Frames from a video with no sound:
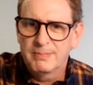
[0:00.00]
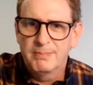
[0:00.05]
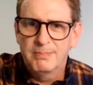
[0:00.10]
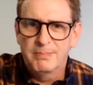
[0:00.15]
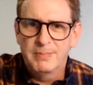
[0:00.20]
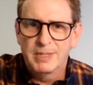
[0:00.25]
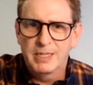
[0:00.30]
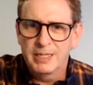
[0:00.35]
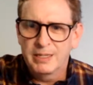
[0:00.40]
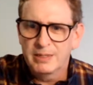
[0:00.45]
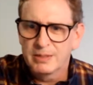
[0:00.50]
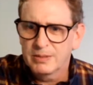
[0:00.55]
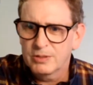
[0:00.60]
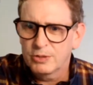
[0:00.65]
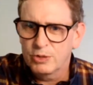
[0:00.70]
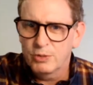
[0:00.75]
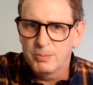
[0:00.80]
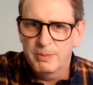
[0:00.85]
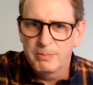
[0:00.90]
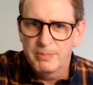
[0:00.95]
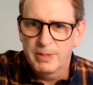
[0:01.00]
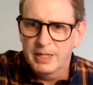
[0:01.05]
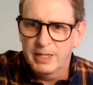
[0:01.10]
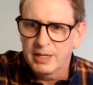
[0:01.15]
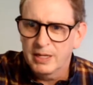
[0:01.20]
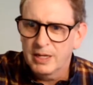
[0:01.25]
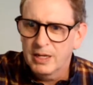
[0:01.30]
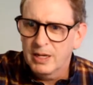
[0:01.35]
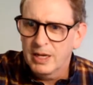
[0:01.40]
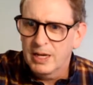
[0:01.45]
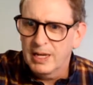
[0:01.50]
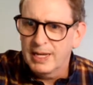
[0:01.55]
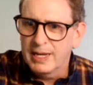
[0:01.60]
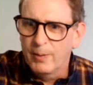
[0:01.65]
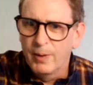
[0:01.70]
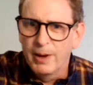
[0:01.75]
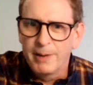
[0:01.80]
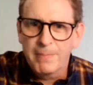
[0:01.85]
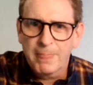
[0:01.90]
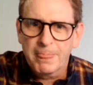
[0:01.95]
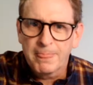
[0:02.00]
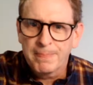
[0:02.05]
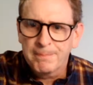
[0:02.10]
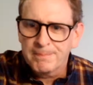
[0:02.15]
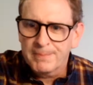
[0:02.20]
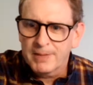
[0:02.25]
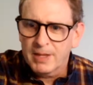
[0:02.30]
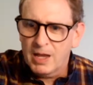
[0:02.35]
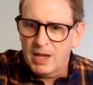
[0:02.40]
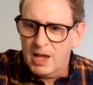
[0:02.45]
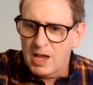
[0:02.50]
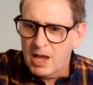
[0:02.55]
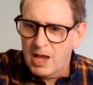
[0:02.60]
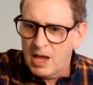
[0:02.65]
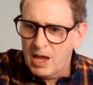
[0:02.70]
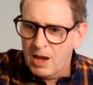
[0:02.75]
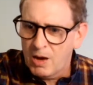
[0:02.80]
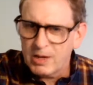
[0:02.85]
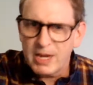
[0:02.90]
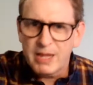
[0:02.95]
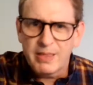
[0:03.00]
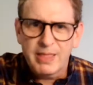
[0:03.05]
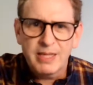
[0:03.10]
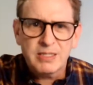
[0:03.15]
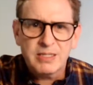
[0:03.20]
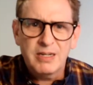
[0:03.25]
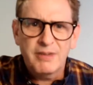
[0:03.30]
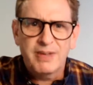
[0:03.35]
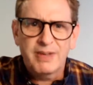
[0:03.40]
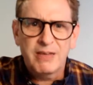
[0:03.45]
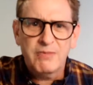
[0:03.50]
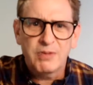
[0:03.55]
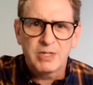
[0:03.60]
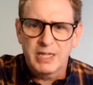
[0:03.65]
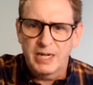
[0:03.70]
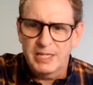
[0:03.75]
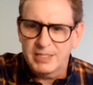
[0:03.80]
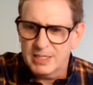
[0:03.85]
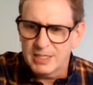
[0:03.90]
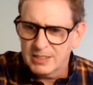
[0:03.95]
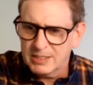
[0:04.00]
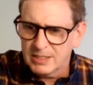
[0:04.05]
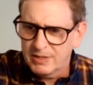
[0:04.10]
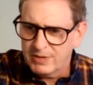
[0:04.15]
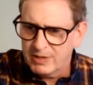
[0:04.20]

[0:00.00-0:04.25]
Money. Stupid money. Anyway. Okay. That's enough advertising.